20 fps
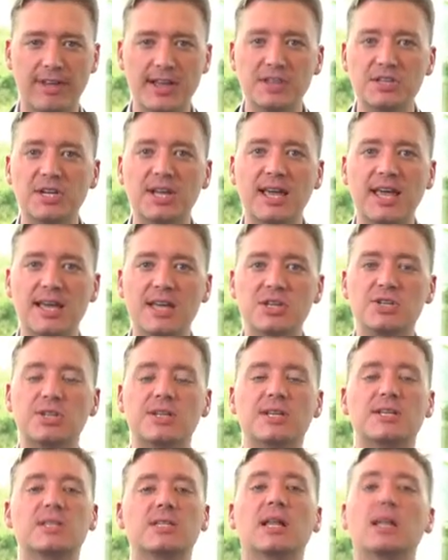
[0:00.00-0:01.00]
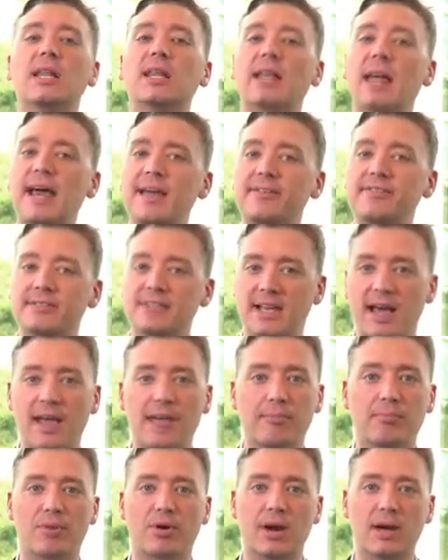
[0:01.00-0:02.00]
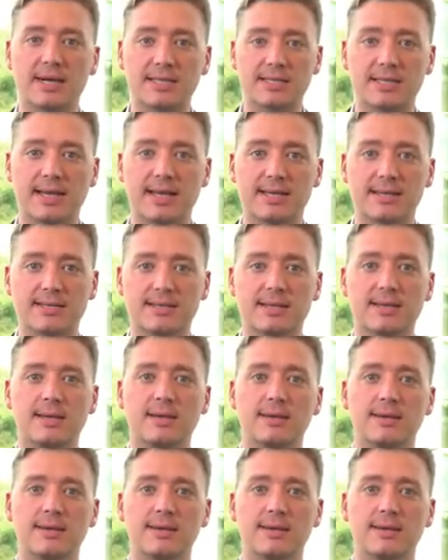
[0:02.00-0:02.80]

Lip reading: Education is a lifetime process.